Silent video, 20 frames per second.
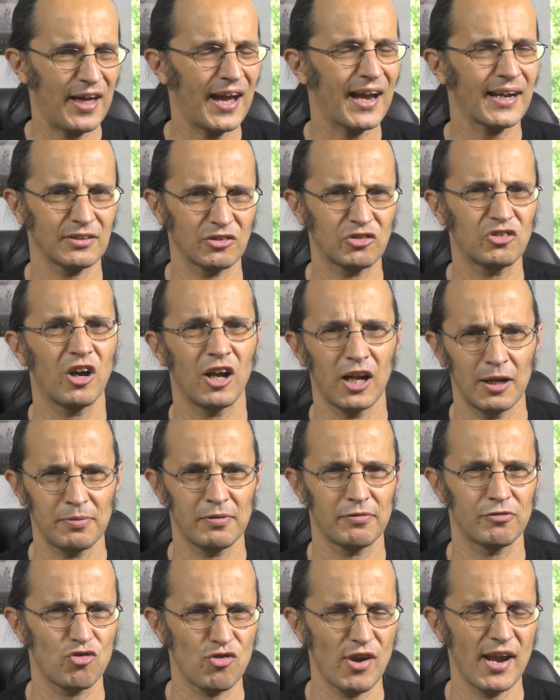That type
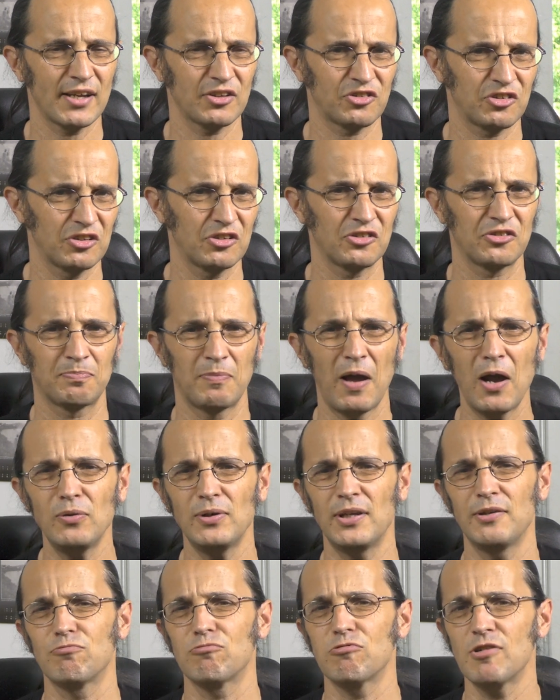of dress is
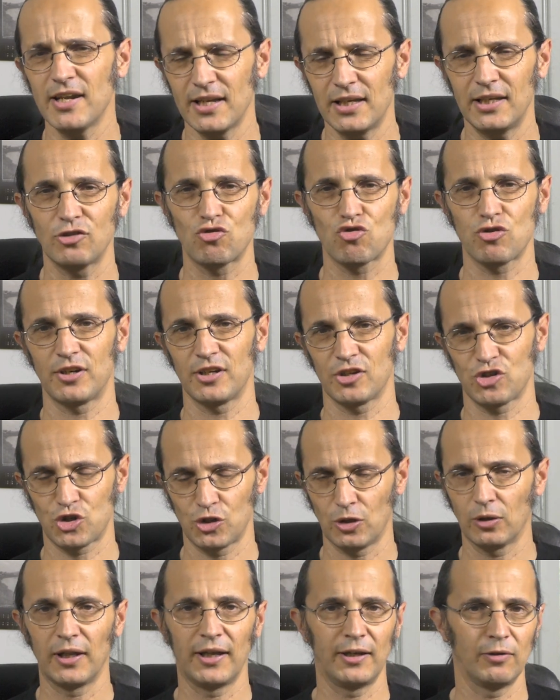only really
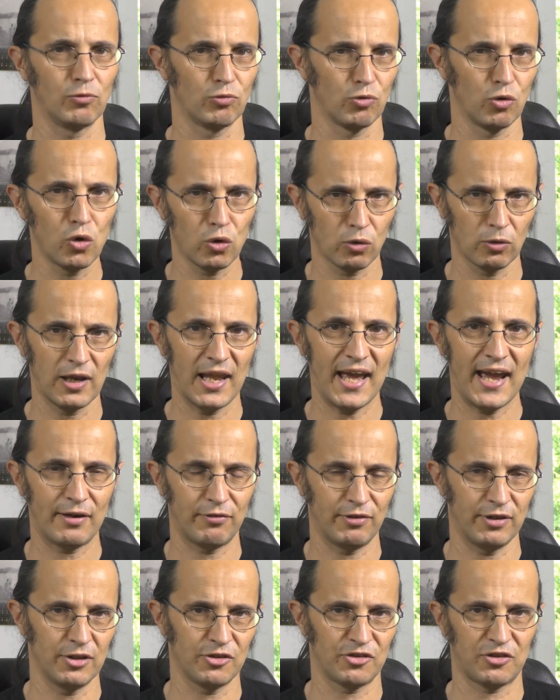traditional in rural
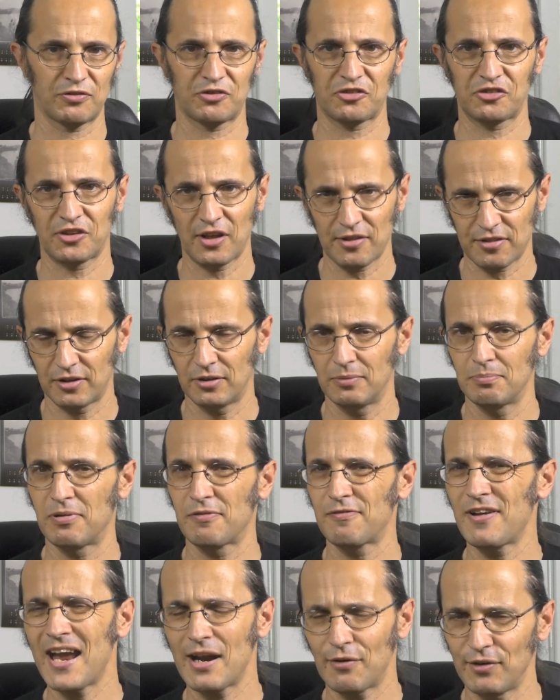areas of southern
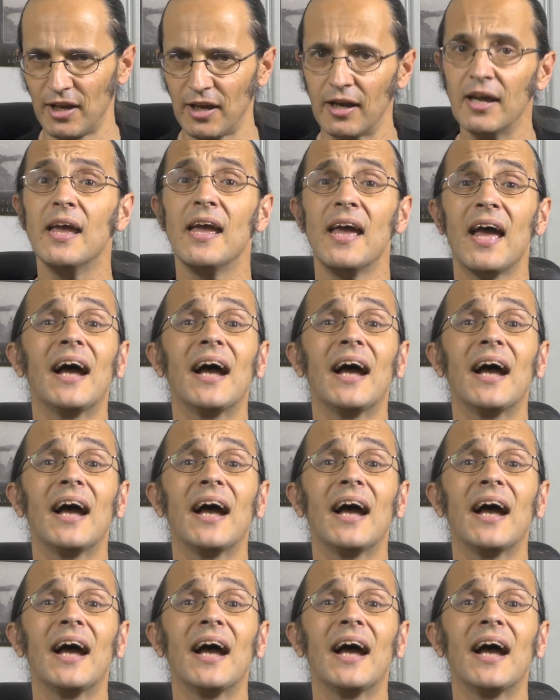Bavaria,